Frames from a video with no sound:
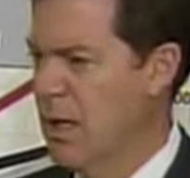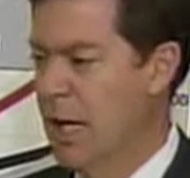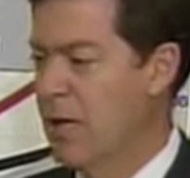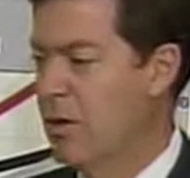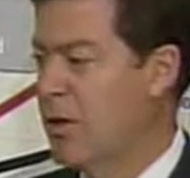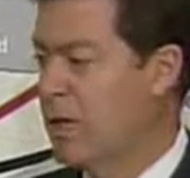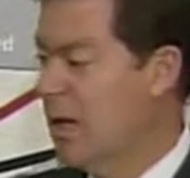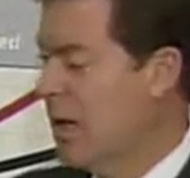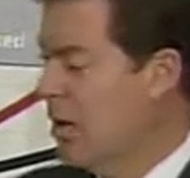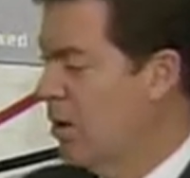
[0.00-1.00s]
And they look at
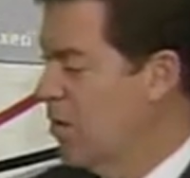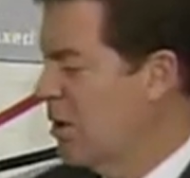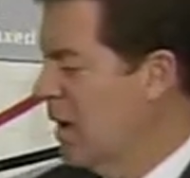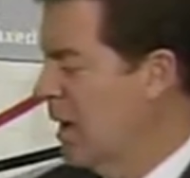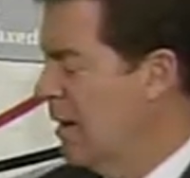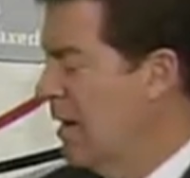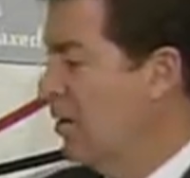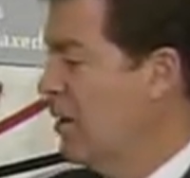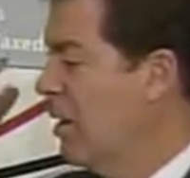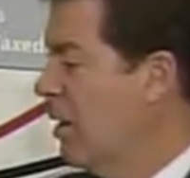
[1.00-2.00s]
that huge debt, and they
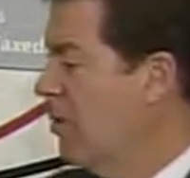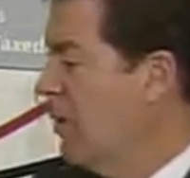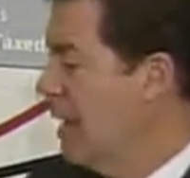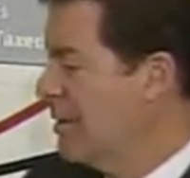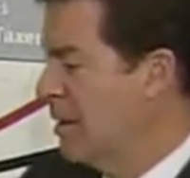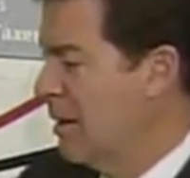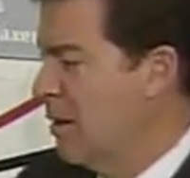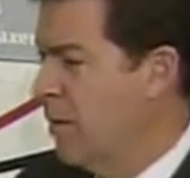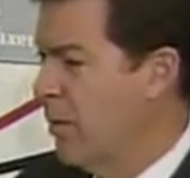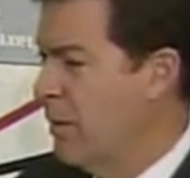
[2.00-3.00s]
look at our president
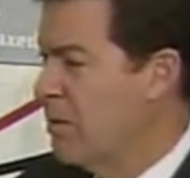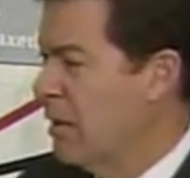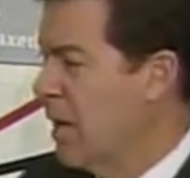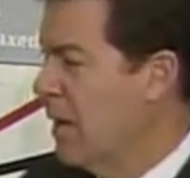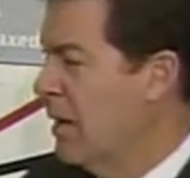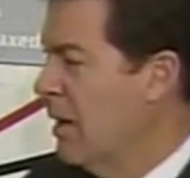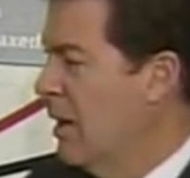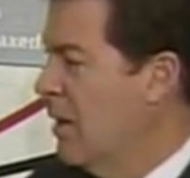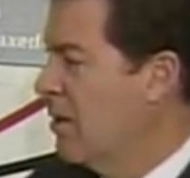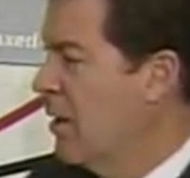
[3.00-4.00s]
over in China
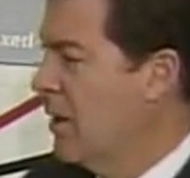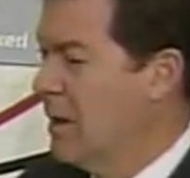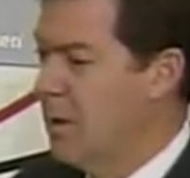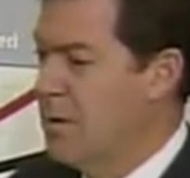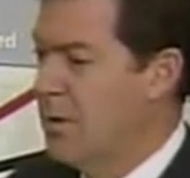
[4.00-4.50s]
talking as